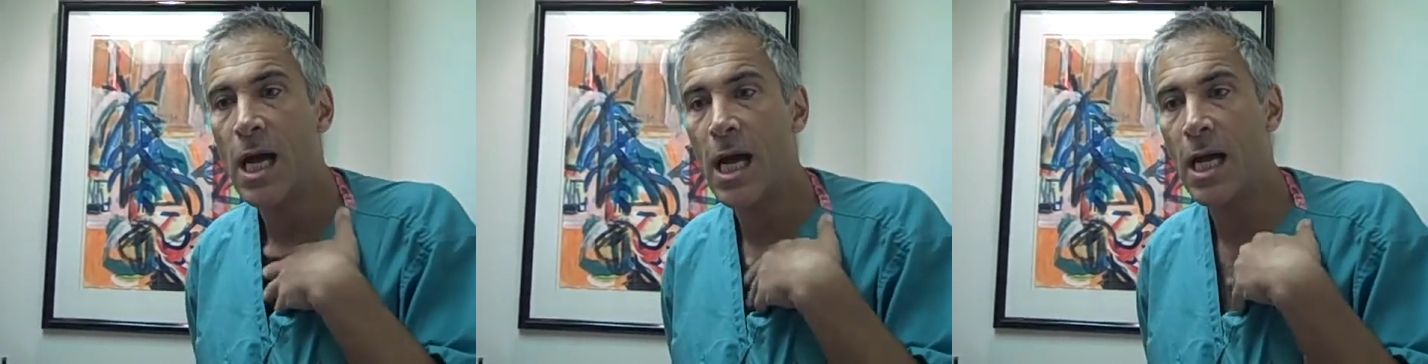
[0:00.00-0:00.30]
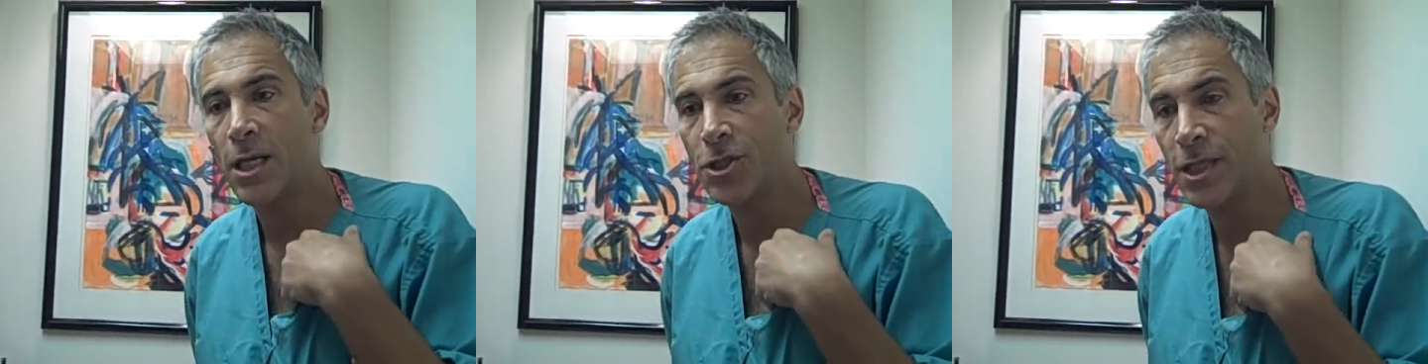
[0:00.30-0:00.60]

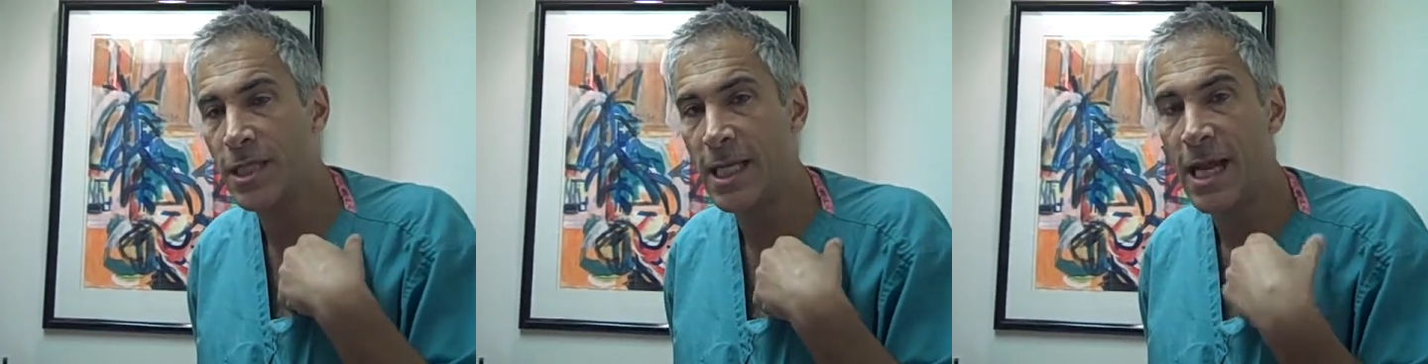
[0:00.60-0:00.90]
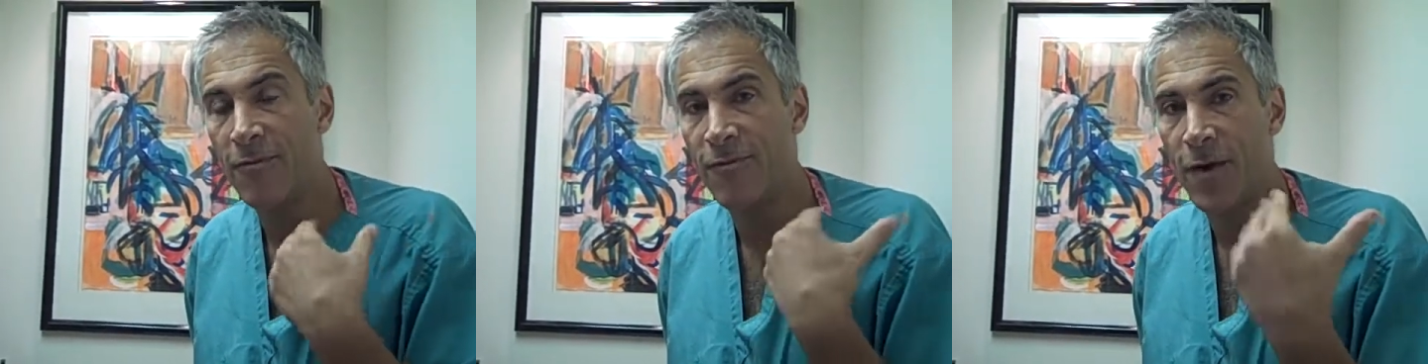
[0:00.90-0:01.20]
Uh, she did
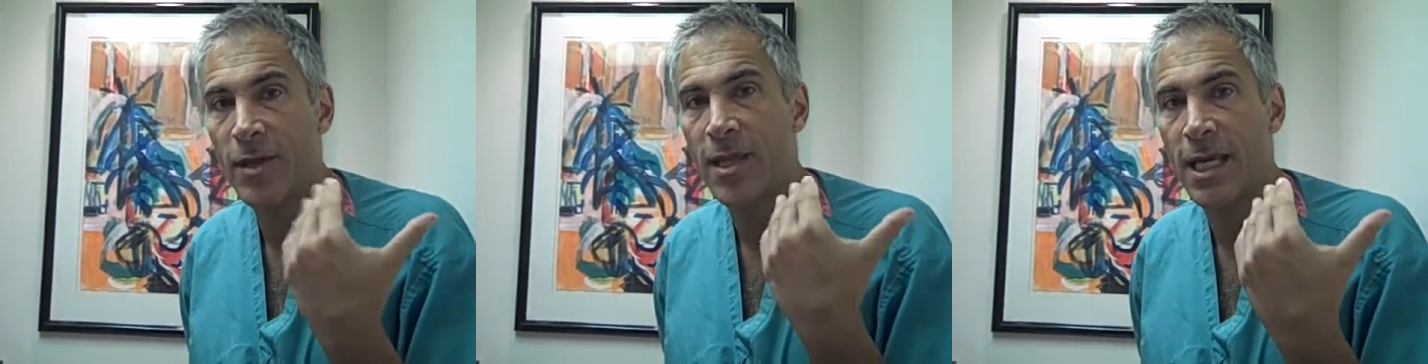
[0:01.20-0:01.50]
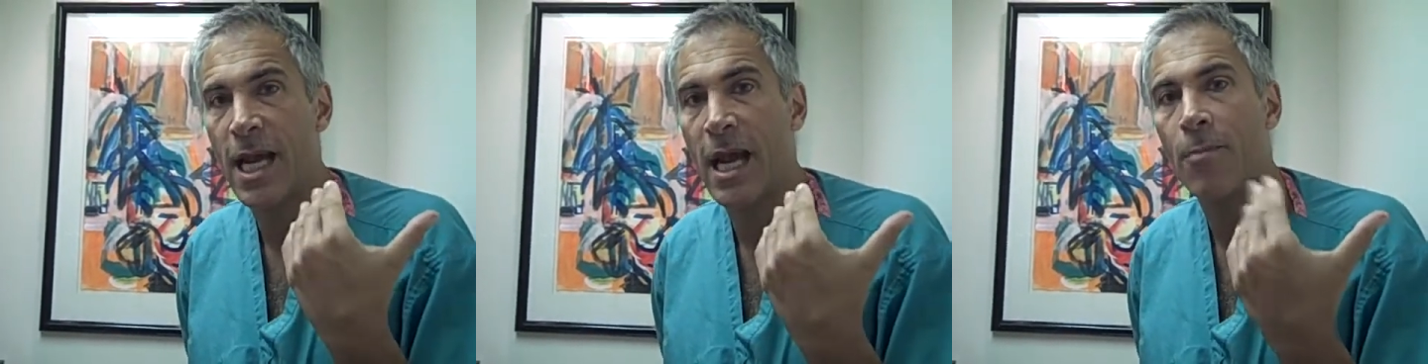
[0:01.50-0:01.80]
have very
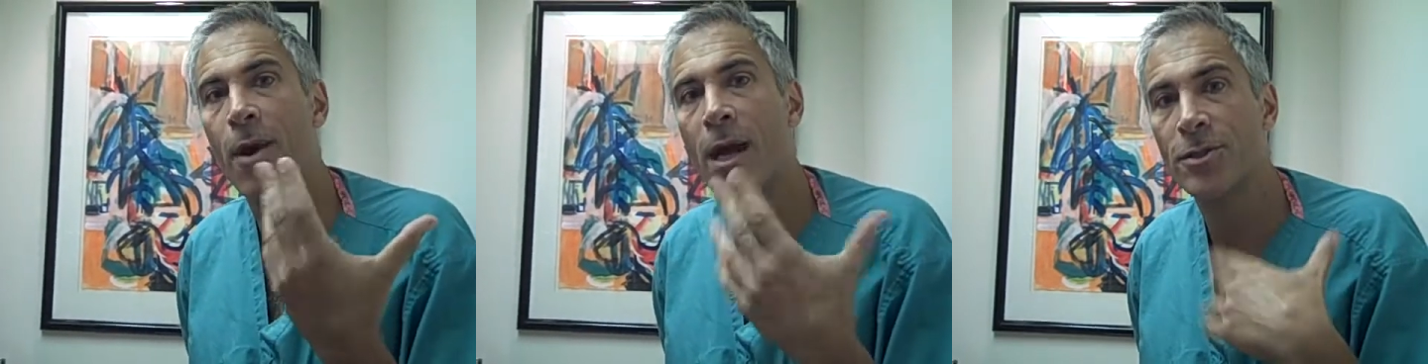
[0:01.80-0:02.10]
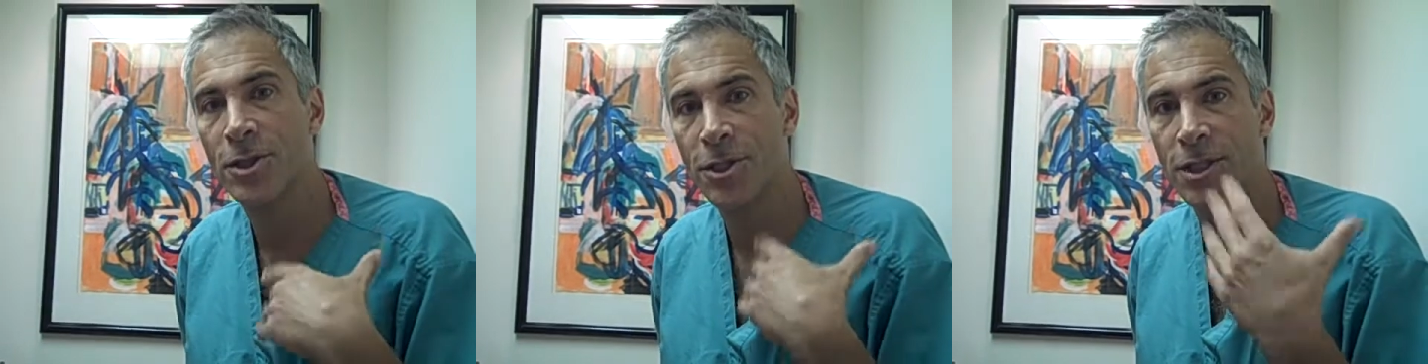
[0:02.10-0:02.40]
thin
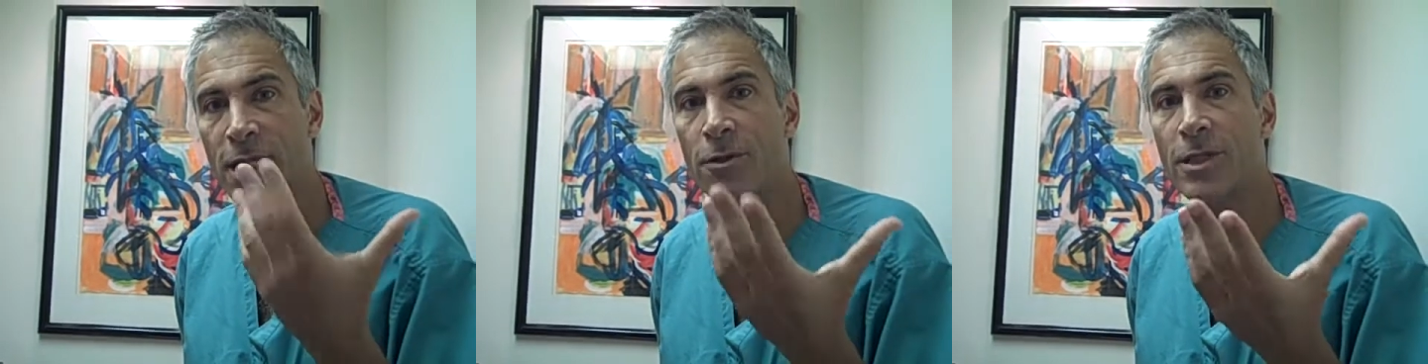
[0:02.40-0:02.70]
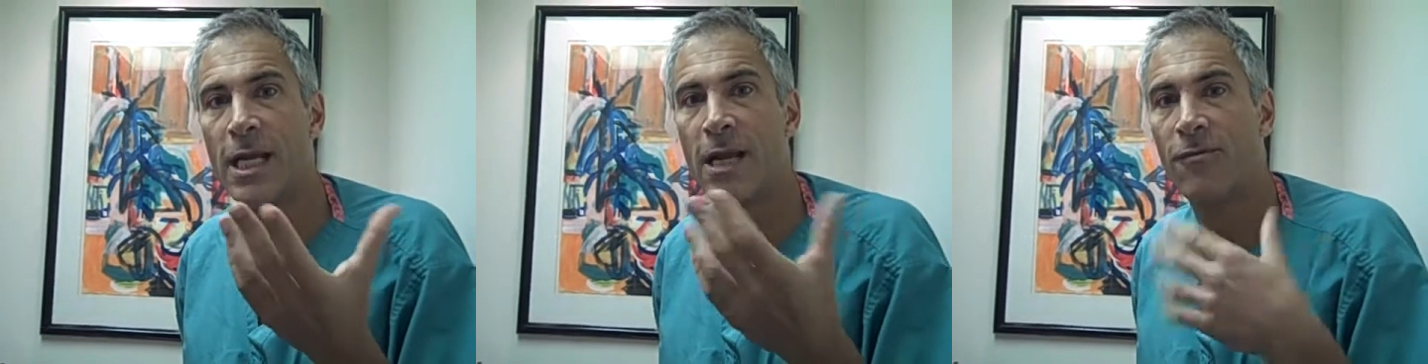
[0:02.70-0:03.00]
eyebrows and she's here
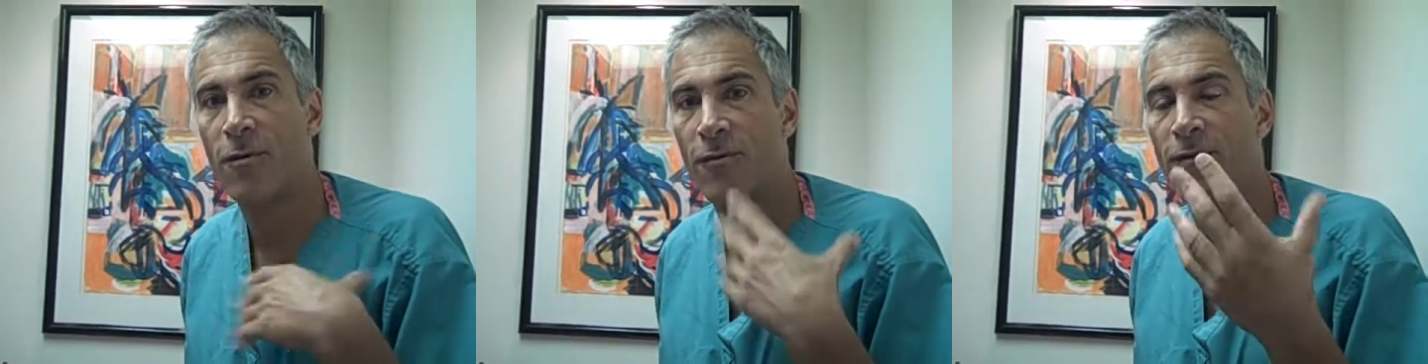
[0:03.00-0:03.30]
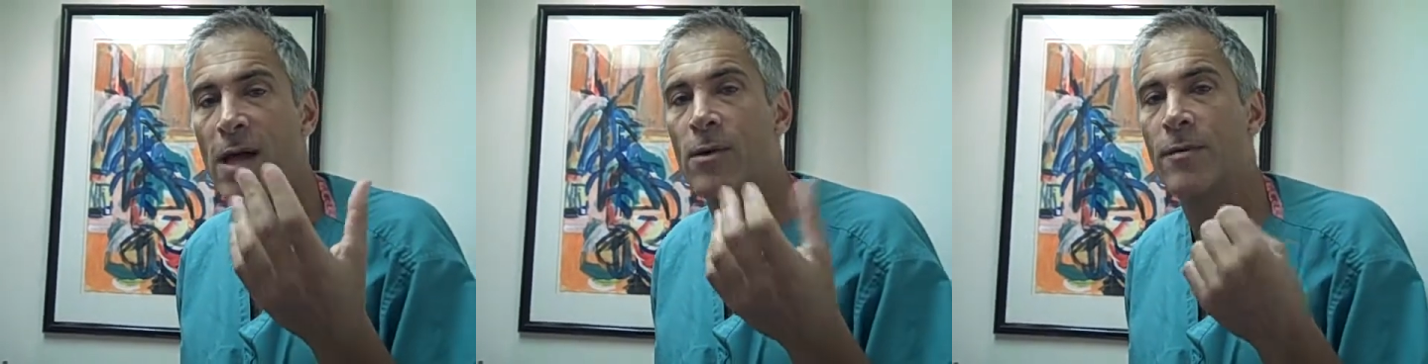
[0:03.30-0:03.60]
today for a
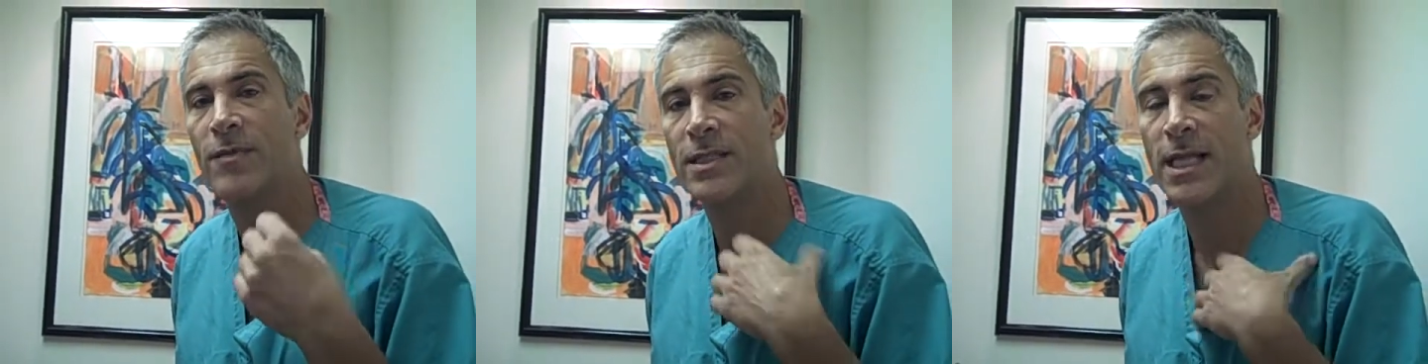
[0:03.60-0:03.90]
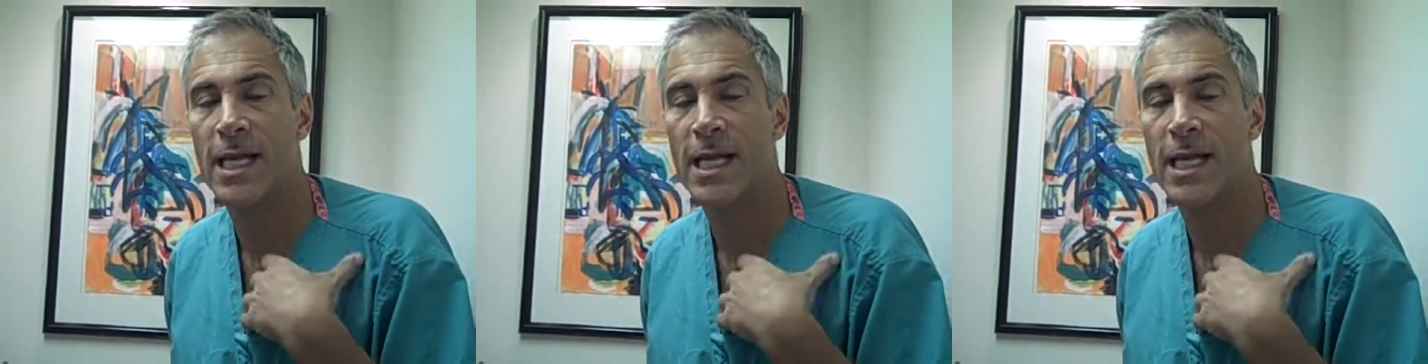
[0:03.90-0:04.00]
follow-up visit.